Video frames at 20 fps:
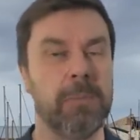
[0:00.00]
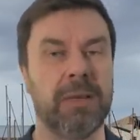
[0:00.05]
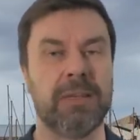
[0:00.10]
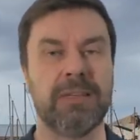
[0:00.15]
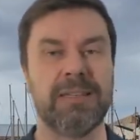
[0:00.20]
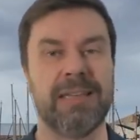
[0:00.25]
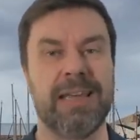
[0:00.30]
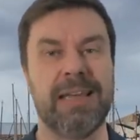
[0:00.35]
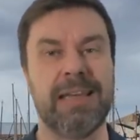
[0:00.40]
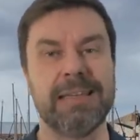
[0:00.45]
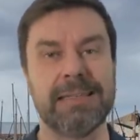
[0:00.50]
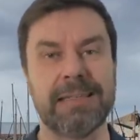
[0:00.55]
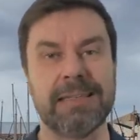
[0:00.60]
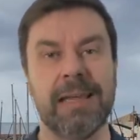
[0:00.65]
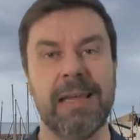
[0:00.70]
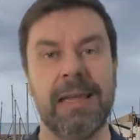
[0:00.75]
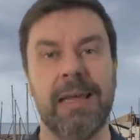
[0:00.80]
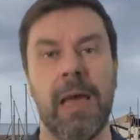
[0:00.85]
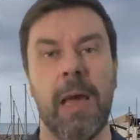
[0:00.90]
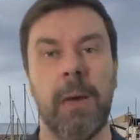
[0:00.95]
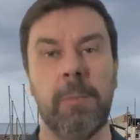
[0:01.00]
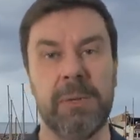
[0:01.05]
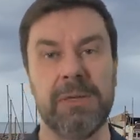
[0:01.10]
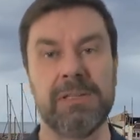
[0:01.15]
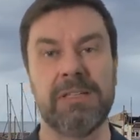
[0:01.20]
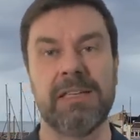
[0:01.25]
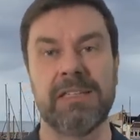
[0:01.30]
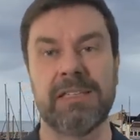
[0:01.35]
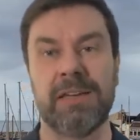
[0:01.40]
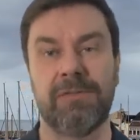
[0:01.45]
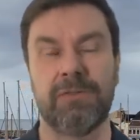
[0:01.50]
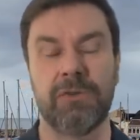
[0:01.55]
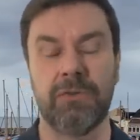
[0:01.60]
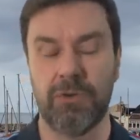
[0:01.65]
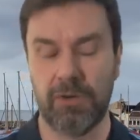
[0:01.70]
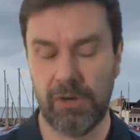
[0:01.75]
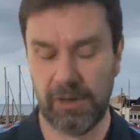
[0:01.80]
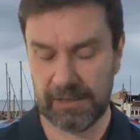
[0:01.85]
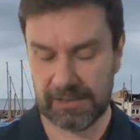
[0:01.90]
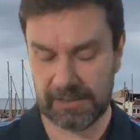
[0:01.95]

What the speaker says: Because it is a business after all.